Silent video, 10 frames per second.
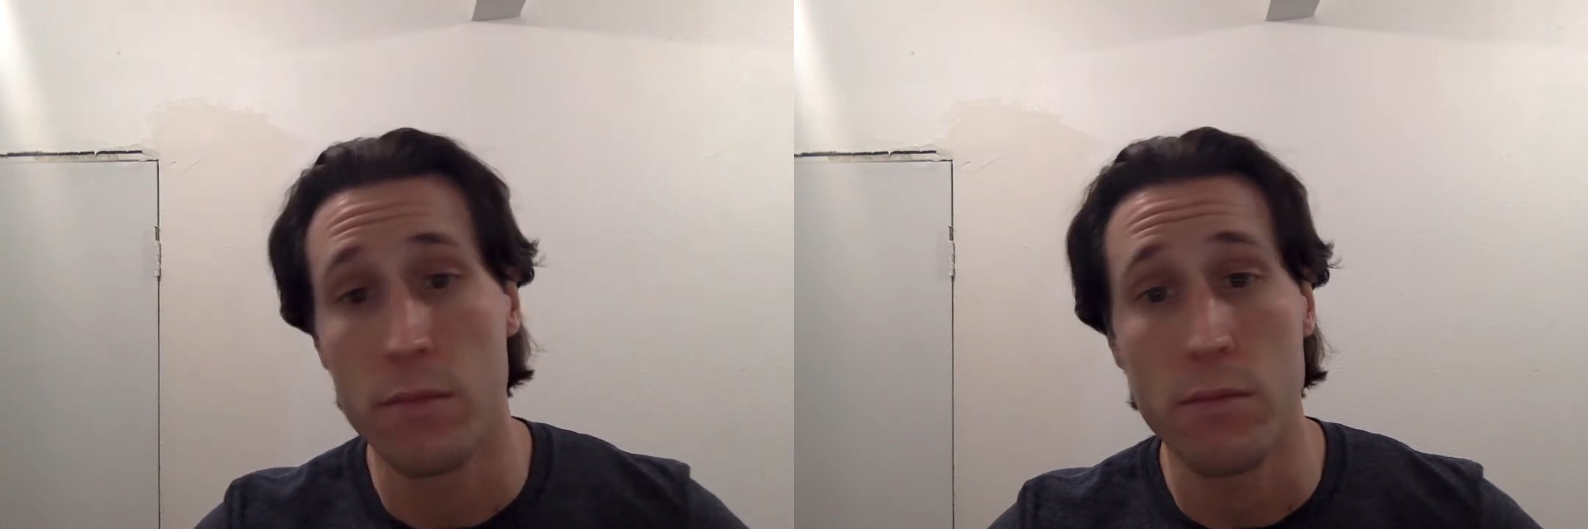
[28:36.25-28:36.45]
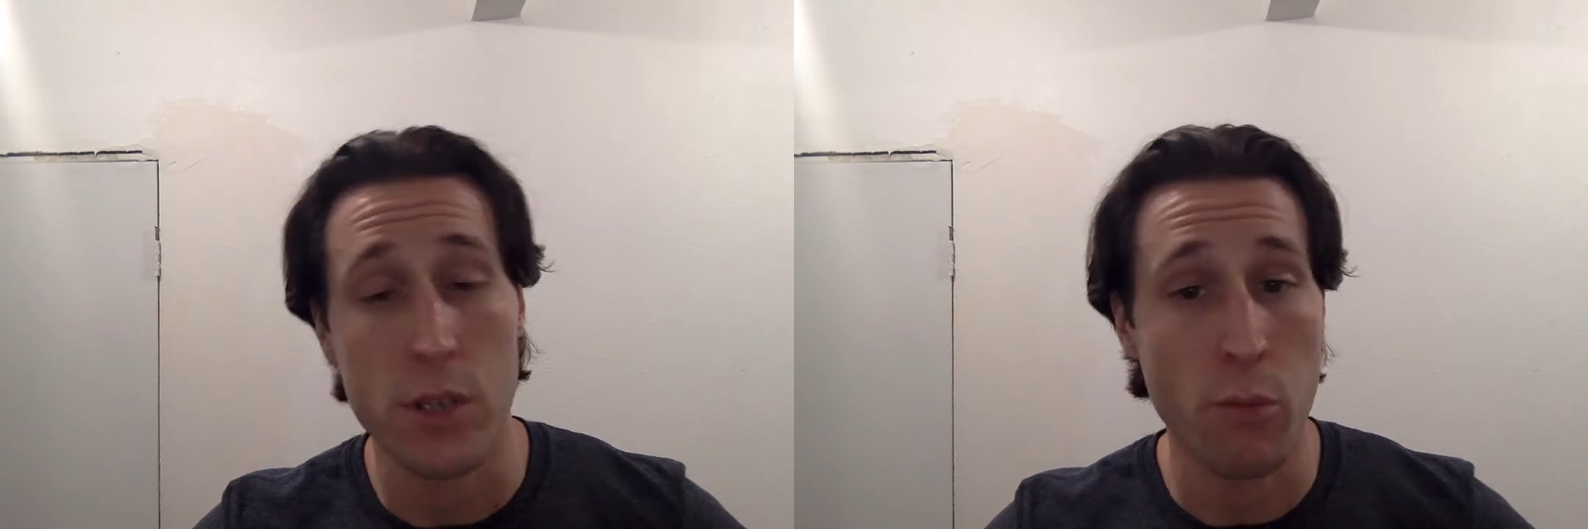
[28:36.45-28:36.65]

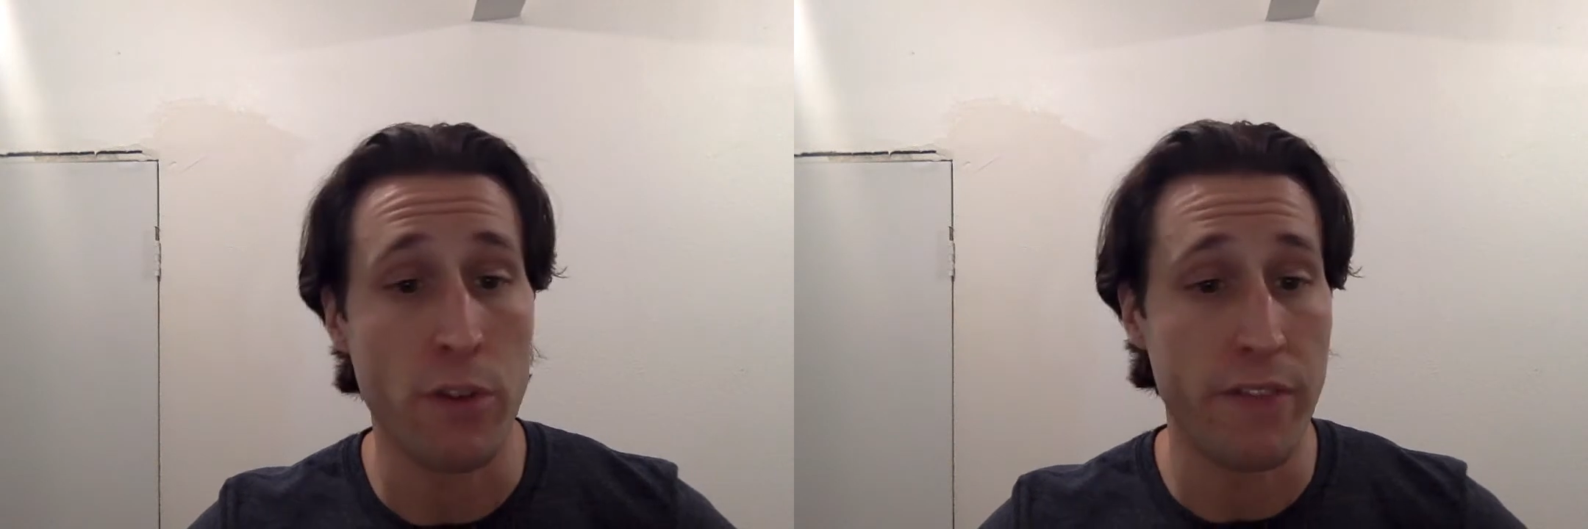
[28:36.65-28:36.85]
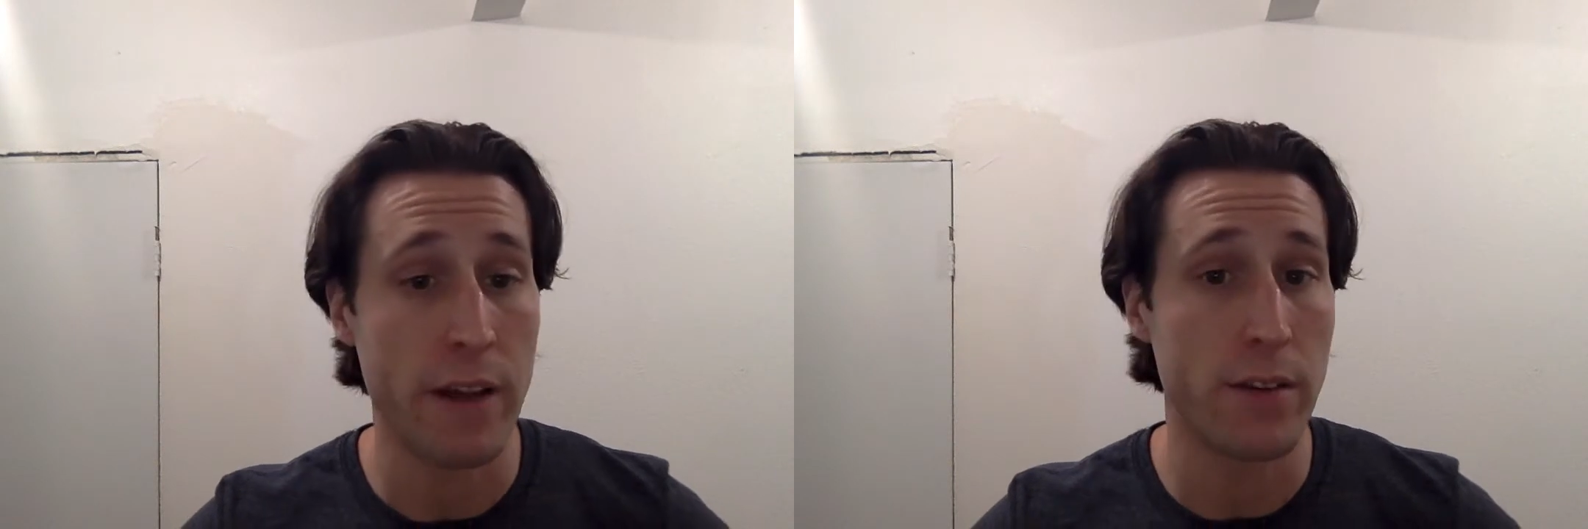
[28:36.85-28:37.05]
someone
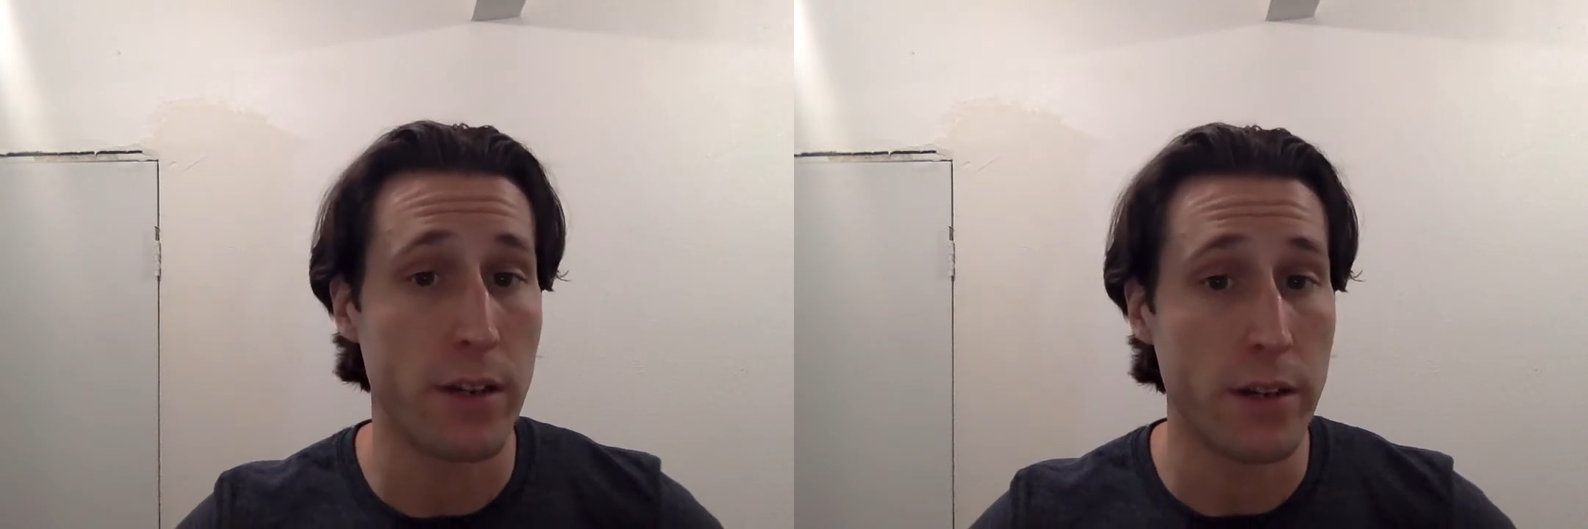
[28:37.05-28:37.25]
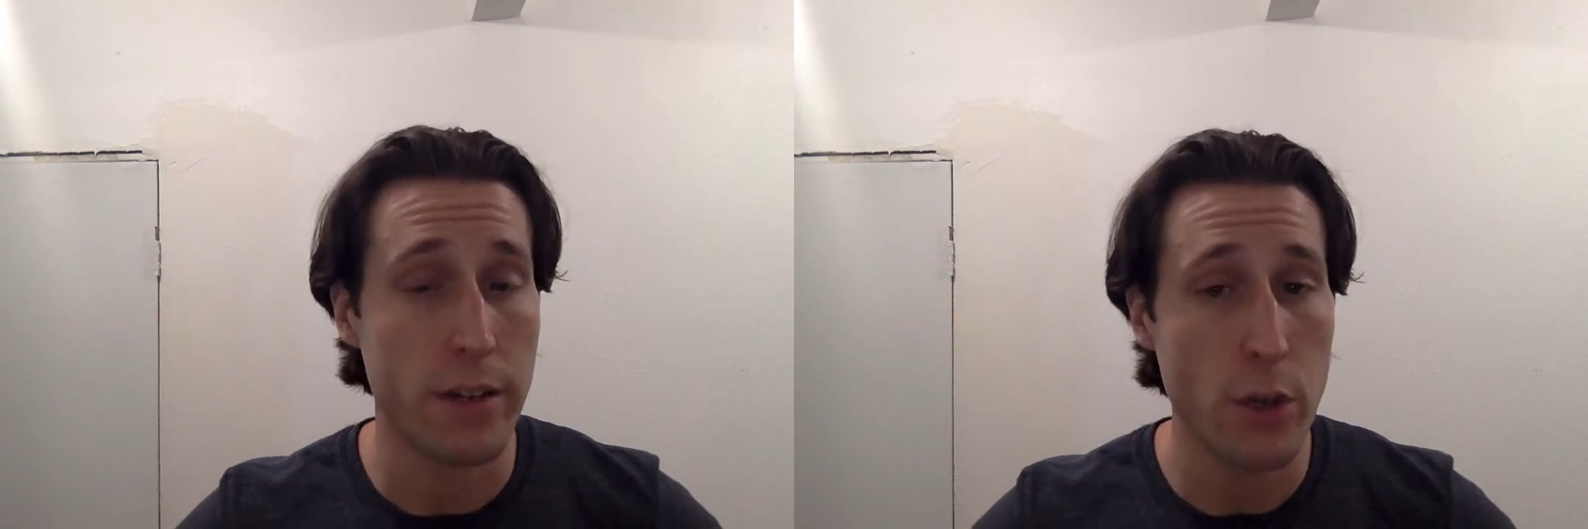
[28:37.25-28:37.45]
found
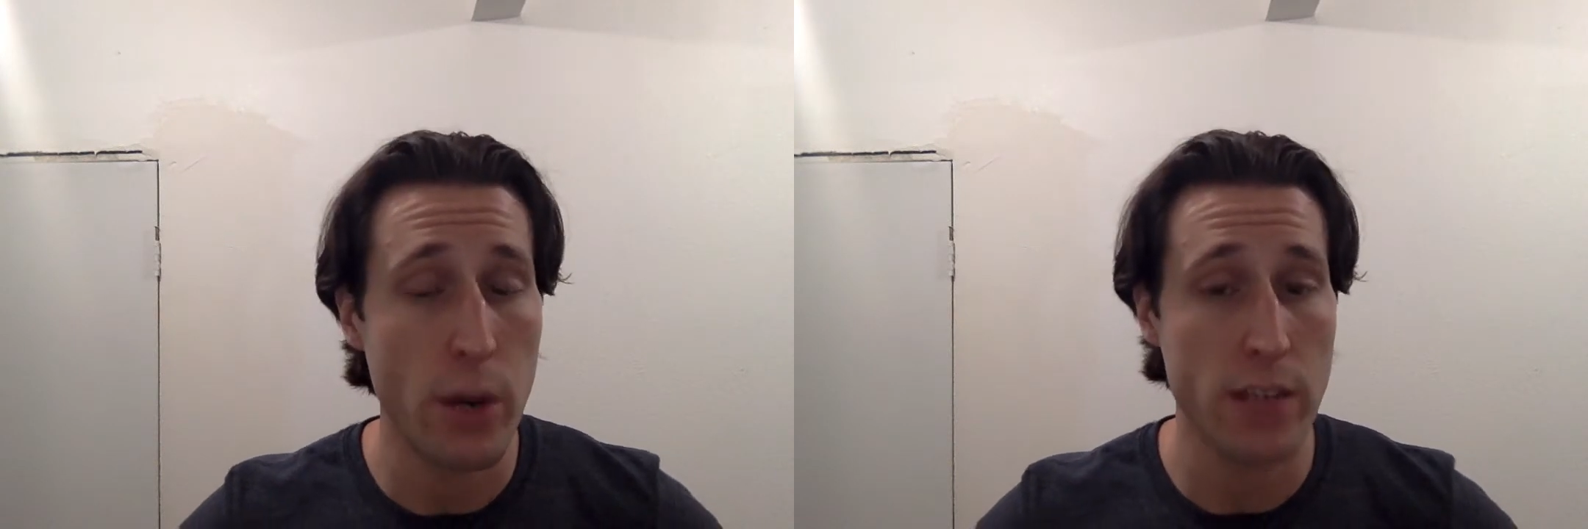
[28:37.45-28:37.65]
a US